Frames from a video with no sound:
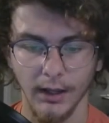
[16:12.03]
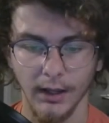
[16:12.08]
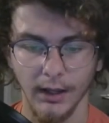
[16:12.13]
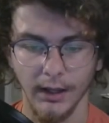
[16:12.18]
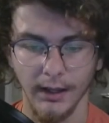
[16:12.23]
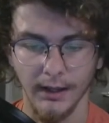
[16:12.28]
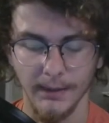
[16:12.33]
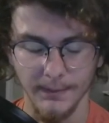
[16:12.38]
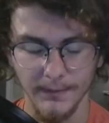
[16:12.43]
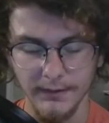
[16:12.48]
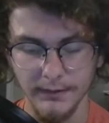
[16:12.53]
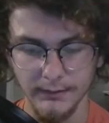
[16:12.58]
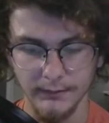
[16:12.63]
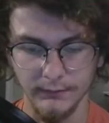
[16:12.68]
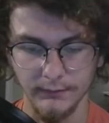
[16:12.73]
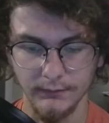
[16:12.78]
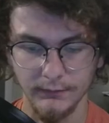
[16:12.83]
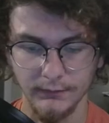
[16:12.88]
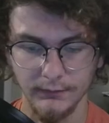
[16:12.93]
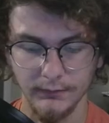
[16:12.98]
And
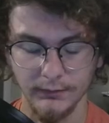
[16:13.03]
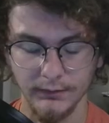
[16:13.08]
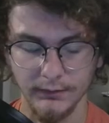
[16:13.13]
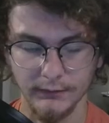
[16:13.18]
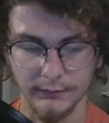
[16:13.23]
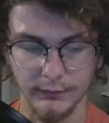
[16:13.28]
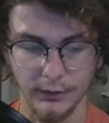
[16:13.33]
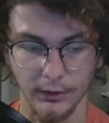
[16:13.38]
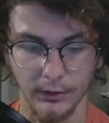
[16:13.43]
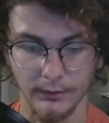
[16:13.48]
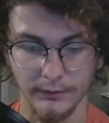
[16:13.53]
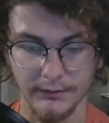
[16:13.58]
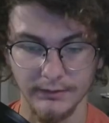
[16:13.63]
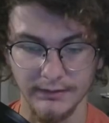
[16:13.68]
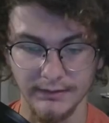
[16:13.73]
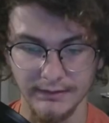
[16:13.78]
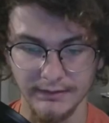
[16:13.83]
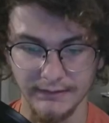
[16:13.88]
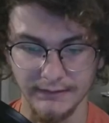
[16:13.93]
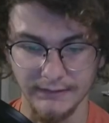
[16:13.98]
this is called
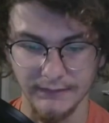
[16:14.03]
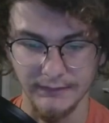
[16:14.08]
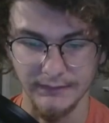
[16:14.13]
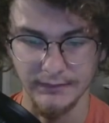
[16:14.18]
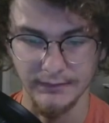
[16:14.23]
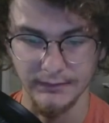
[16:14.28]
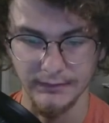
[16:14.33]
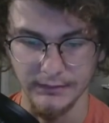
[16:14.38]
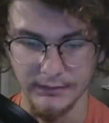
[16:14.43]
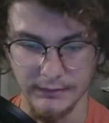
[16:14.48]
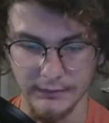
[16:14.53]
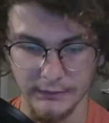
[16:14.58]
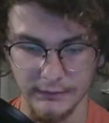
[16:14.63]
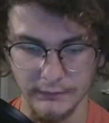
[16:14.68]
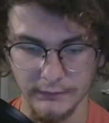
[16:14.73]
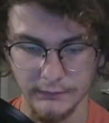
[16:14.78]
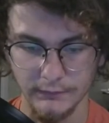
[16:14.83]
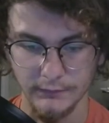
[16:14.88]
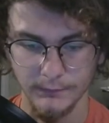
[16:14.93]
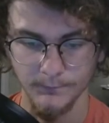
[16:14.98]
Easy
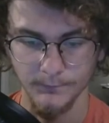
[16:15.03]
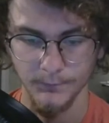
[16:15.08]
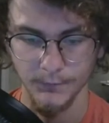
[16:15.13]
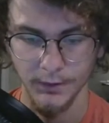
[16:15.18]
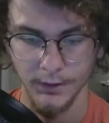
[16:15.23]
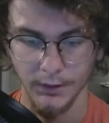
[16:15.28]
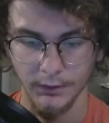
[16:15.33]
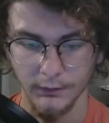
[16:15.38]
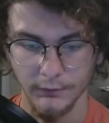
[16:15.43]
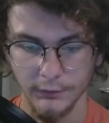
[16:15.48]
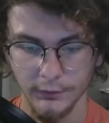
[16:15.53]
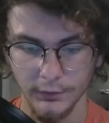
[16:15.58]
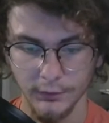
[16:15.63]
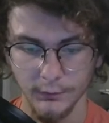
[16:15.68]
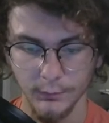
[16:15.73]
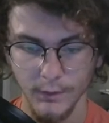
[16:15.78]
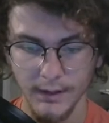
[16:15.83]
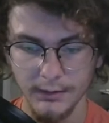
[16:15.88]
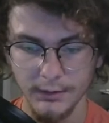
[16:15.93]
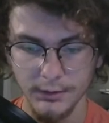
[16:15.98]
Ease. So you're going to
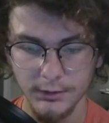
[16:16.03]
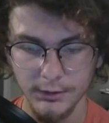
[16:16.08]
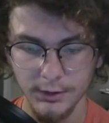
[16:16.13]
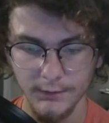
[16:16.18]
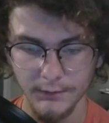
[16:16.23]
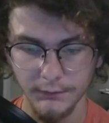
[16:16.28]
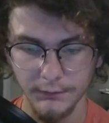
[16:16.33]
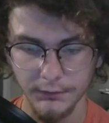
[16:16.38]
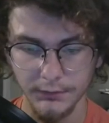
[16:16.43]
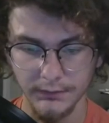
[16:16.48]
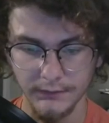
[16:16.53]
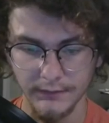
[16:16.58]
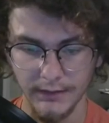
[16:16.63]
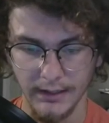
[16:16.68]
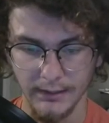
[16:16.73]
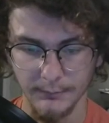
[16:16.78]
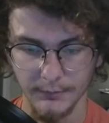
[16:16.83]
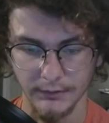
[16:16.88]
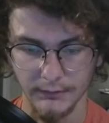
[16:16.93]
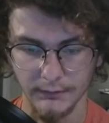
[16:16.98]
right click on this little
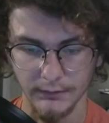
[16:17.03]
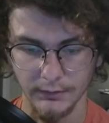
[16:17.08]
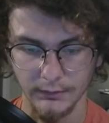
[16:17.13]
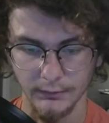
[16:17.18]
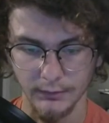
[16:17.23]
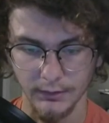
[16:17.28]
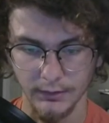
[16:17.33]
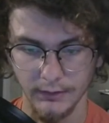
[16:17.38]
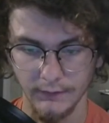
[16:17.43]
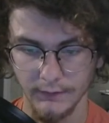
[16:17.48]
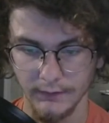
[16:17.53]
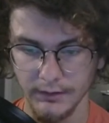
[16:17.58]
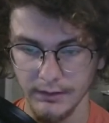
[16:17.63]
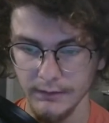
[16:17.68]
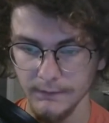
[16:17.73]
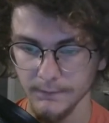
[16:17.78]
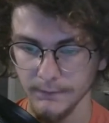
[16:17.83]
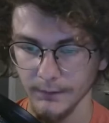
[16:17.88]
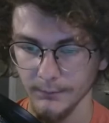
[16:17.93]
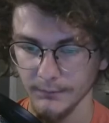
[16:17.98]
diamond and you're going to hit the
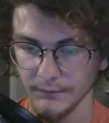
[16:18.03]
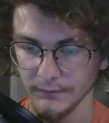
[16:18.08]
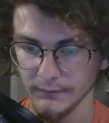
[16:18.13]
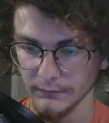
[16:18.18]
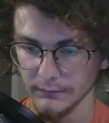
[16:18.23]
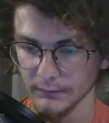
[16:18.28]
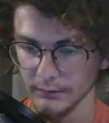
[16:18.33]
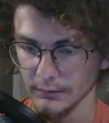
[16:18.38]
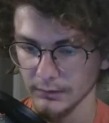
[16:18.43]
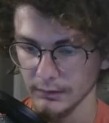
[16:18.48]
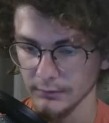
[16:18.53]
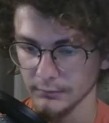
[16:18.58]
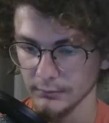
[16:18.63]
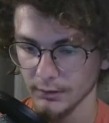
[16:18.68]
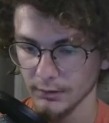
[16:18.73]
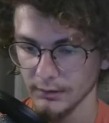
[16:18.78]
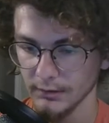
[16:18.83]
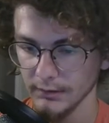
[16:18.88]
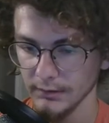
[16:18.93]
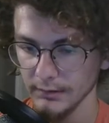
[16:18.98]
keyframe assistant and you're
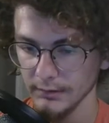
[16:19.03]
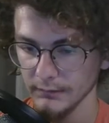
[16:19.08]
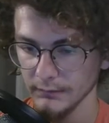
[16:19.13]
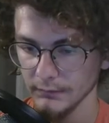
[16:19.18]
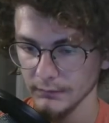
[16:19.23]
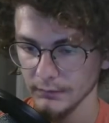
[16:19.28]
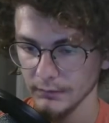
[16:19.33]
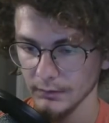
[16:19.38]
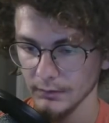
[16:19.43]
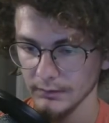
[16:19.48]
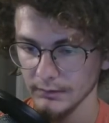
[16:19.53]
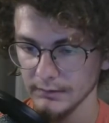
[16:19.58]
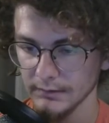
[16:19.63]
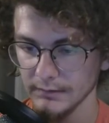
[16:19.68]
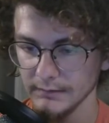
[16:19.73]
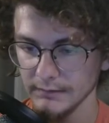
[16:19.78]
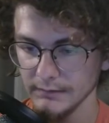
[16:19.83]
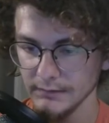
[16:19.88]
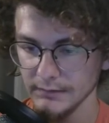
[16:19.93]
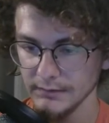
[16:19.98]
going to hit
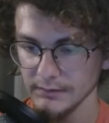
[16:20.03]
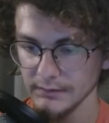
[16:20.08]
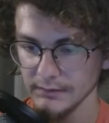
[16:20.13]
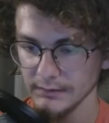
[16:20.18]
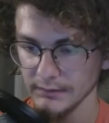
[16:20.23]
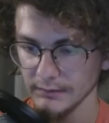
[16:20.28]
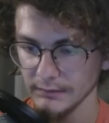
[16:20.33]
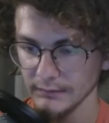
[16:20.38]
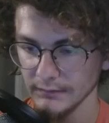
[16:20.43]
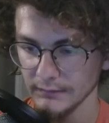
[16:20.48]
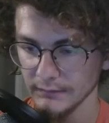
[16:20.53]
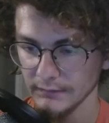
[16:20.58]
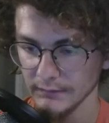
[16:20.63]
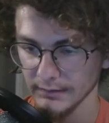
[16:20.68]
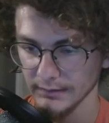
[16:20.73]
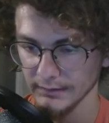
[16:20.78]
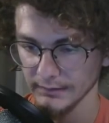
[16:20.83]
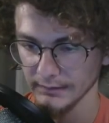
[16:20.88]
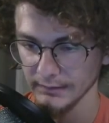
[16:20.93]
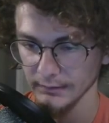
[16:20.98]
Easy Ease
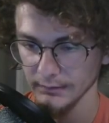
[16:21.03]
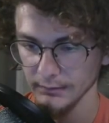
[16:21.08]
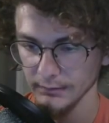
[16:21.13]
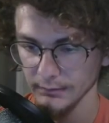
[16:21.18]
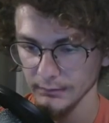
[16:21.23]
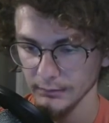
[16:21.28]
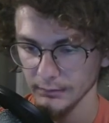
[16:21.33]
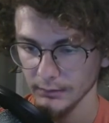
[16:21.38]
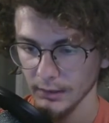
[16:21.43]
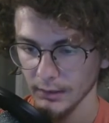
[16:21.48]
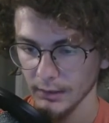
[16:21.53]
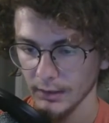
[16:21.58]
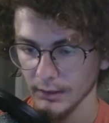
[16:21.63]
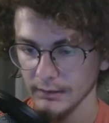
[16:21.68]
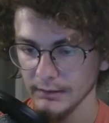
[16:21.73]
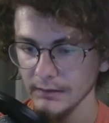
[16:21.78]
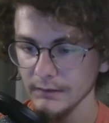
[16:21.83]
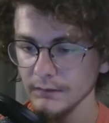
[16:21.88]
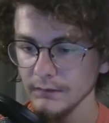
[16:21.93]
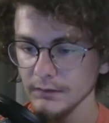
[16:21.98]
in.
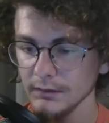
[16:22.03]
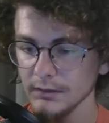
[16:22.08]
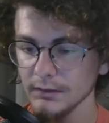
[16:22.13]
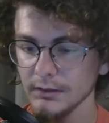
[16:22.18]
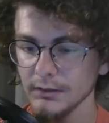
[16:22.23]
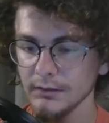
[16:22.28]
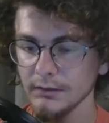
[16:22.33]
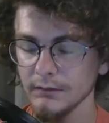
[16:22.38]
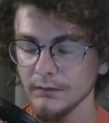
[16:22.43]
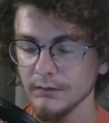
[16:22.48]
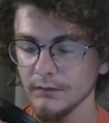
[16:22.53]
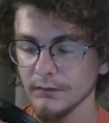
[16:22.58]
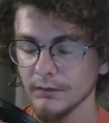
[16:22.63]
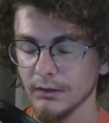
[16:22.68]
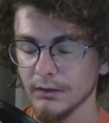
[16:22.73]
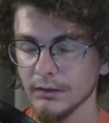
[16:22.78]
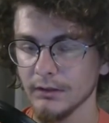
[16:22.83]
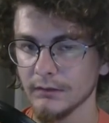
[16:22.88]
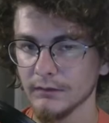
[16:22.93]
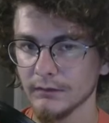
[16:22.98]
Easy Ease
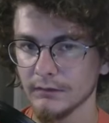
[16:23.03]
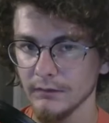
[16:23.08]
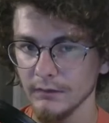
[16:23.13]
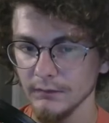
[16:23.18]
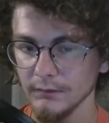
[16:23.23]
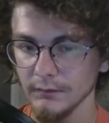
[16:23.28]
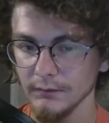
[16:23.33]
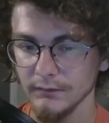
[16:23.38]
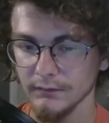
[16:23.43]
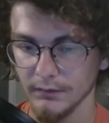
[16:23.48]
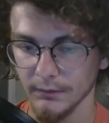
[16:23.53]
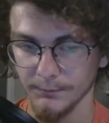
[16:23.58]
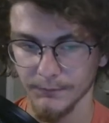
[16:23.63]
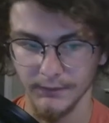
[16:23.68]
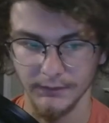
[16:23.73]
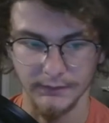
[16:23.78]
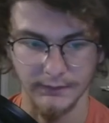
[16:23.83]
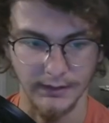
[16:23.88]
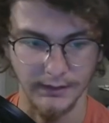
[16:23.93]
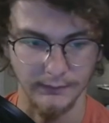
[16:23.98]
is essentially
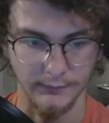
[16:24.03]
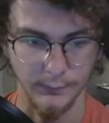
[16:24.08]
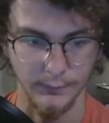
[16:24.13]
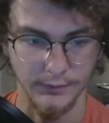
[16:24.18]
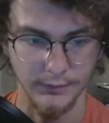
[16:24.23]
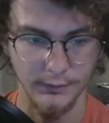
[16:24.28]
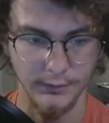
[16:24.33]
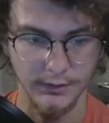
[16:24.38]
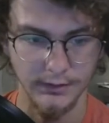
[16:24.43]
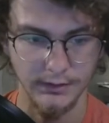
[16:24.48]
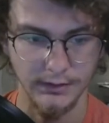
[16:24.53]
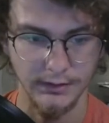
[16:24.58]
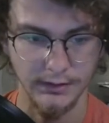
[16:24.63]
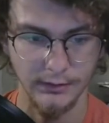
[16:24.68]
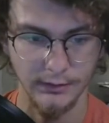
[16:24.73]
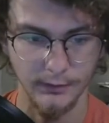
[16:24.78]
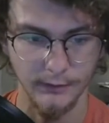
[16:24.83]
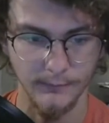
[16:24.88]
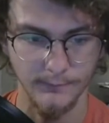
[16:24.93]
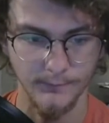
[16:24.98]
something that if we look
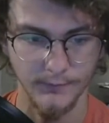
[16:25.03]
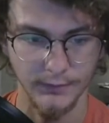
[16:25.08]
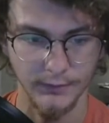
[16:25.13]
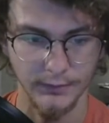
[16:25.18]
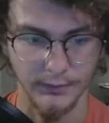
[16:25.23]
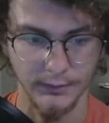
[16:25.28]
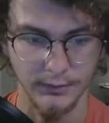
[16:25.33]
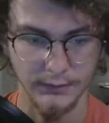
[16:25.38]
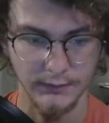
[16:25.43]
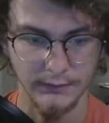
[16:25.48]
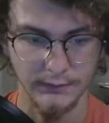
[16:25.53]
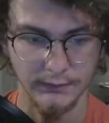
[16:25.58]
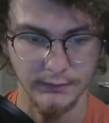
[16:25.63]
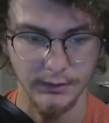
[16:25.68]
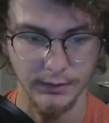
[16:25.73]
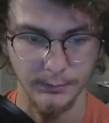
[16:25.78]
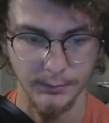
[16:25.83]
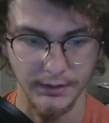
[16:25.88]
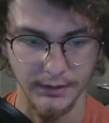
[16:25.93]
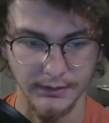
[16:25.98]
here, you click this
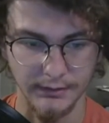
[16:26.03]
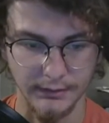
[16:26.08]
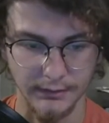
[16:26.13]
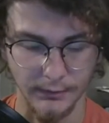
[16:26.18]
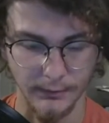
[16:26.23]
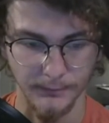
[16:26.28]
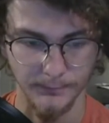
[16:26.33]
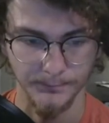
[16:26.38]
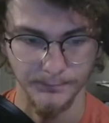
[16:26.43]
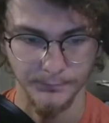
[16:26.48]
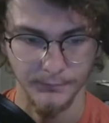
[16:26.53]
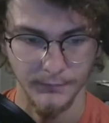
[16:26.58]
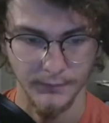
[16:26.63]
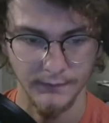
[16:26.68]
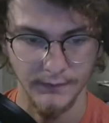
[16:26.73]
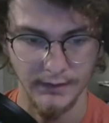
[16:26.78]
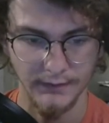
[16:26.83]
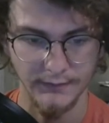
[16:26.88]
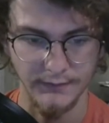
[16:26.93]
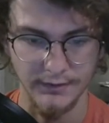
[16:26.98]
little button here.
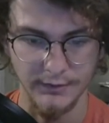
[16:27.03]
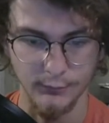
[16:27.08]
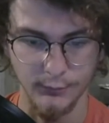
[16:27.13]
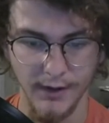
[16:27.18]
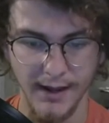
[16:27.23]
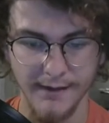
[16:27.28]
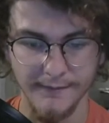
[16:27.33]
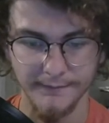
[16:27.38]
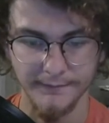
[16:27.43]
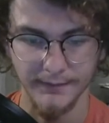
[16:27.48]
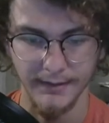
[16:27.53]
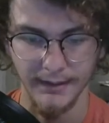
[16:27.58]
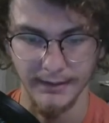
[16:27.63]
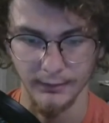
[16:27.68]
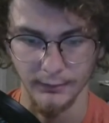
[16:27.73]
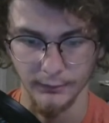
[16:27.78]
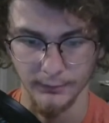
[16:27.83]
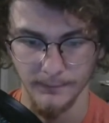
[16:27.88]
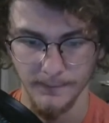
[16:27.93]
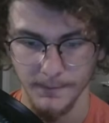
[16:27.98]
That is the graph
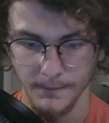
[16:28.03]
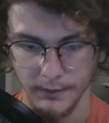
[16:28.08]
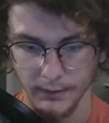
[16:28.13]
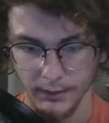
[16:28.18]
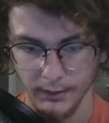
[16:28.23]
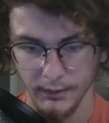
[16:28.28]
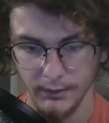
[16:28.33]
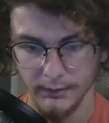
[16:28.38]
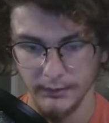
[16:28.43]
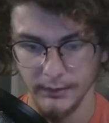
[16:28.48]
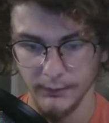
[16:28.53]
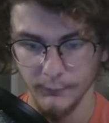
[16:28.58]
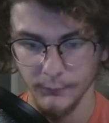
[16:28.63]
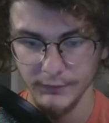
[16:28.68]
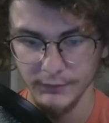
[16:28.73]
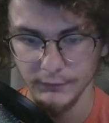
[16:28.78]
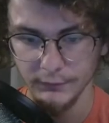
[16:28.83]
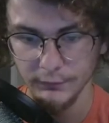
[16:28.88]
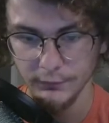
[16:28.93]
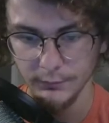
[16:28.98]
editor. Now, if we
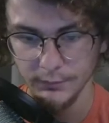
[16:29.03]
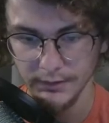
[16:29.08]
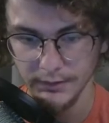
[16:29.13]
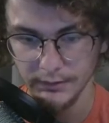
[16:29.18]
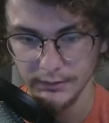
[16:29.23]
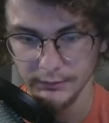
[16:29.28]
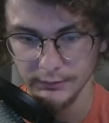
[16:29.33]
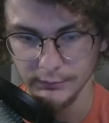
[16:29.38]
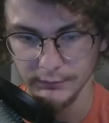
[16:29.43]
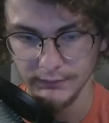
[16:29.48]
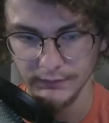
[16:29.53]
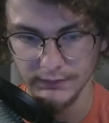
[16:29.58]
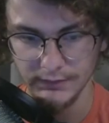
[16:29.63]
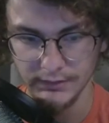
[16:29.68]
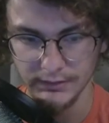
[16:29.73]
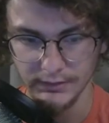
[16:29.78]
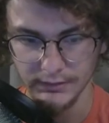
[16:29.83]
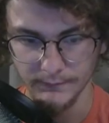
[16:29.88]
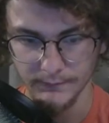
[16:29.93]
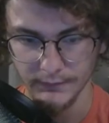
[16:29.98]
zoom in, you
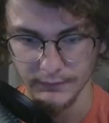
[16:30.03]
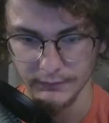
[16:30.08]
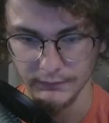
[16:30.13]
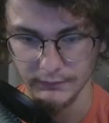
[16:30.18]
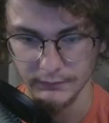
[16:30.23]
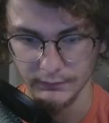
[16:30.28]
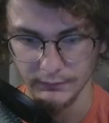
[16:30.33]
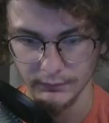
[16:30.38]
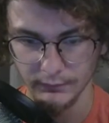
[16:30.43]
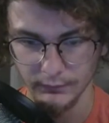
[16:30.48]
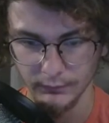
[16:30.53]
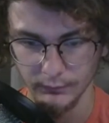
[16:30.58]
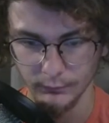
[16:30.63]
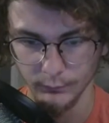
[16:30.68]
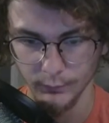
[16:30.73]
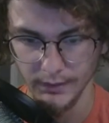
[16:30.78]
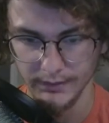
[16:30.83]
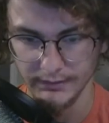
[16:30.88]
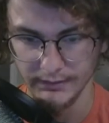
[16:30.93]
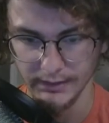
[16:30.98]
see this
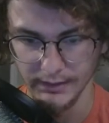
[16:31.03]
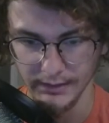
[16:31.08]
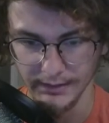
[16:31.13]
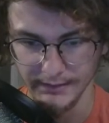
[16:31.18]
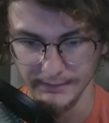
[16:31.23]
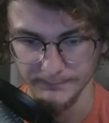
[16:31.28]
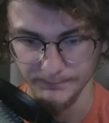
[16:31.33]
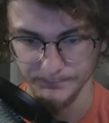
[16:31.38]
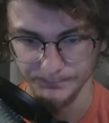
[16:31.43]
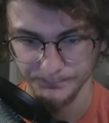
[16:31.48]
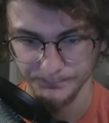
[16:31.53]
red line.